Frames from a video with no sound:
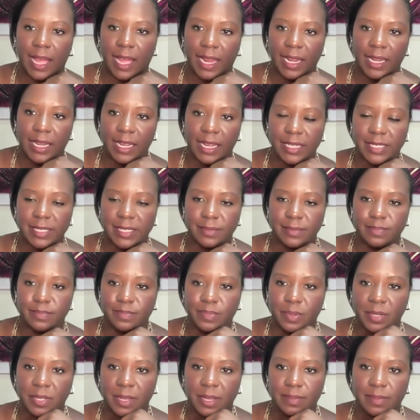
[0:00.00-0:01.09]
I need to
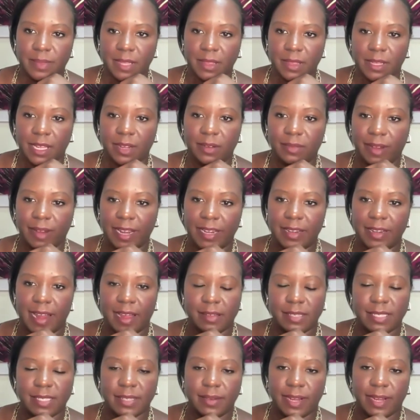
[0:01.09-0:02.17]
pull up the link right
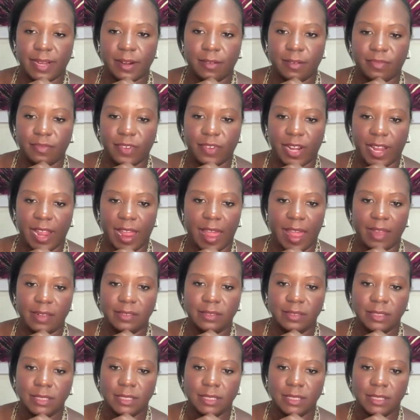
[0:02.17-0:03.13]
now so I don't forget.